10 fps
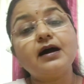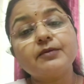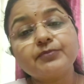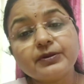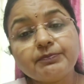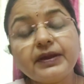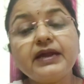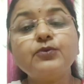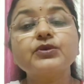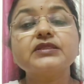are
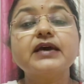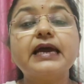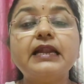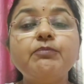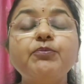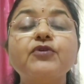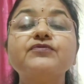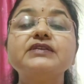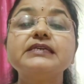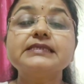prepared with the help
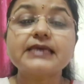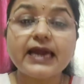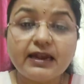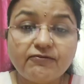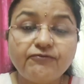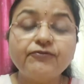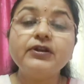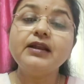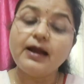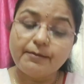of these
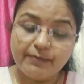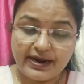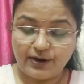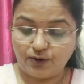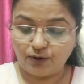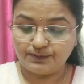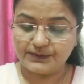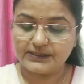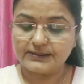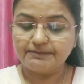helpful
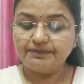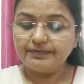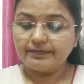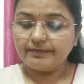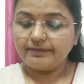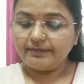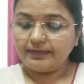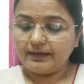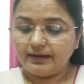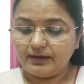microbes.
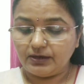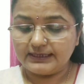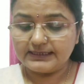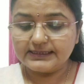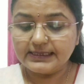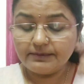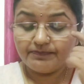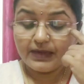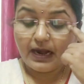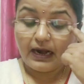Now let us see.
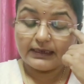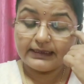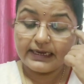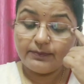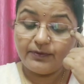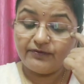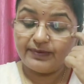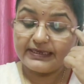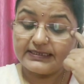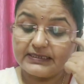A type of
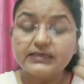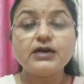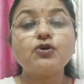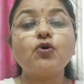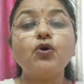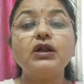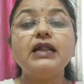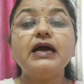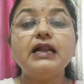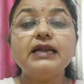bacteria
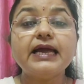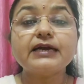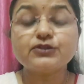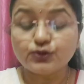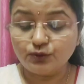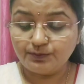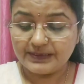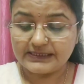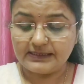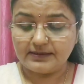called
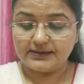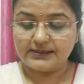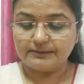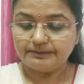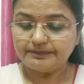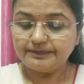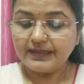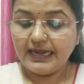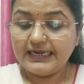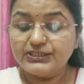Lactobacillus
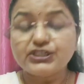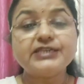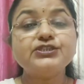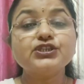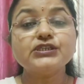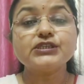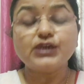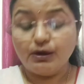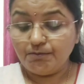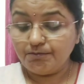changes
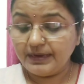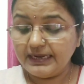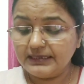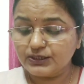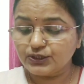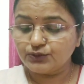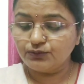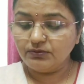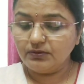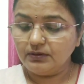milk
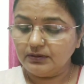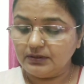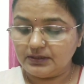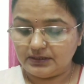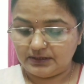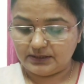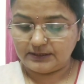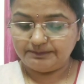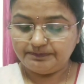to curd.